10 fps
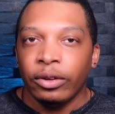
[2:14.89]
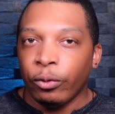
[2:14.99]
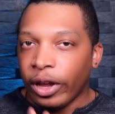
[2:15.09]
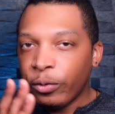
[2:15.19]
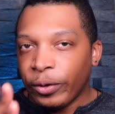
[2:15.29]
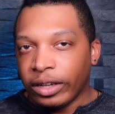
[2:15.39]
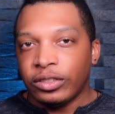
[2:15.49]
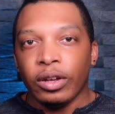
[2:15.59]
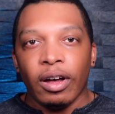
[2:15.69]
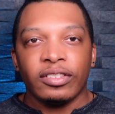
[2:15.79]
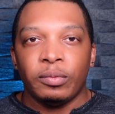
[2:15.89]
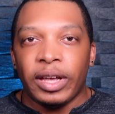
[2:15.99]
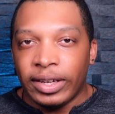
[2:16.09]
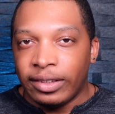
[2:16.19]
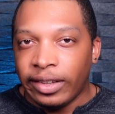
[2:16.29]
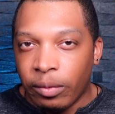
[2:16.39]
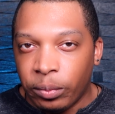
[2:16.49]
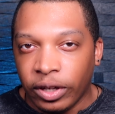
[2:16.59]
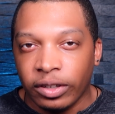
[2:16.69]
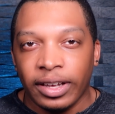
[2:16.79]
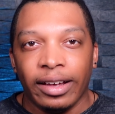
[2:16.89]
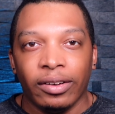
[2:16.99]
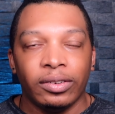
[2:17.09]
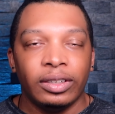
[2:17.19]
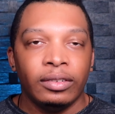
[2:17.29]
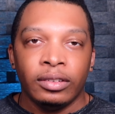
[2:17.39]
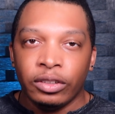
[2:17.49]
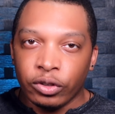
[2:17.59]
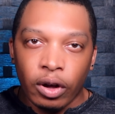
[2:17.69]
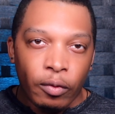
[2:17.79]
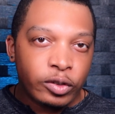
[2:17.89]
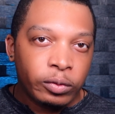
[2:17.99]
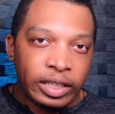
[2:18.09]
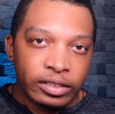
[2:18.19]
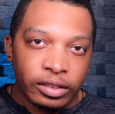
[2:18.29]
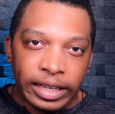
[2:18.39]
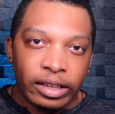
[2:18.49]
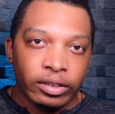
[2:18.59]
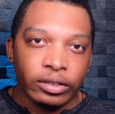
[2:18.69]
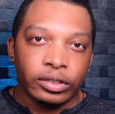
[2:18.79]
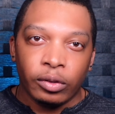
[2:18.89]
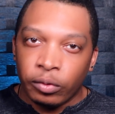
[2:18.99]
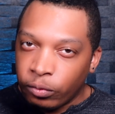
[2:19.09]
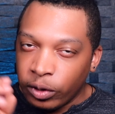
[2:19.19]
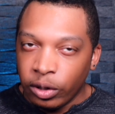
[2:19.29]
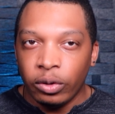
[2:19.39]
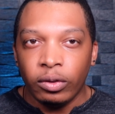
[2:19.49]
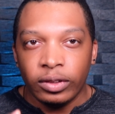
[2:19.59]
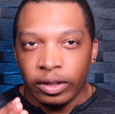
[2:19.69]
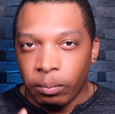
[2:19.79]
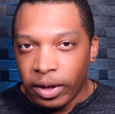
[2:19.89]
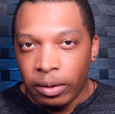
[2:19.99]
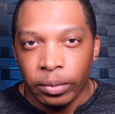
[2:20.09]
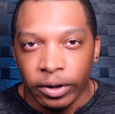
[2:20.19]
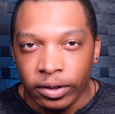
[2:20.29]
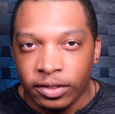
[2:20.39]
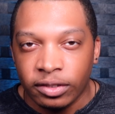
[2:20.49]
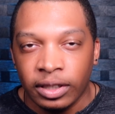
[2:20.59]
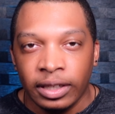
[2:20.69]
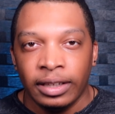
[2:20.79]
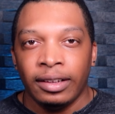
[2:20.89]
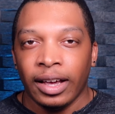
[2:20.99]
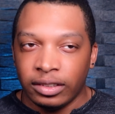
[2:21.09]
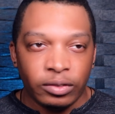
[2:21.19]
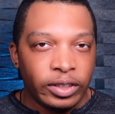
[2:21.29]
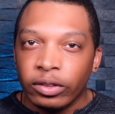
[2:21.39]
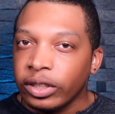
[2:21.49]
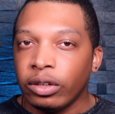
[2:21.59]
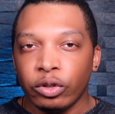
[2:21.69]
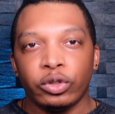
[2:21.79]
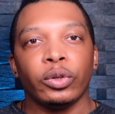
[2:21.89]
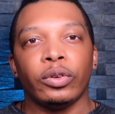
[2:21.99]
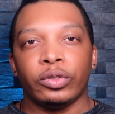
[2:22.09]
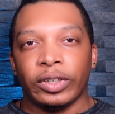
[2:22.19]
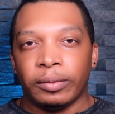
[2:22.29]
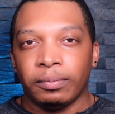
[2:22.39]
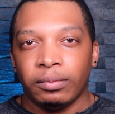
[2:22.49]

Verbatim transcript: Ray Franz talks about in that book how the Jehovah's Witness leaders view the members as if they're little children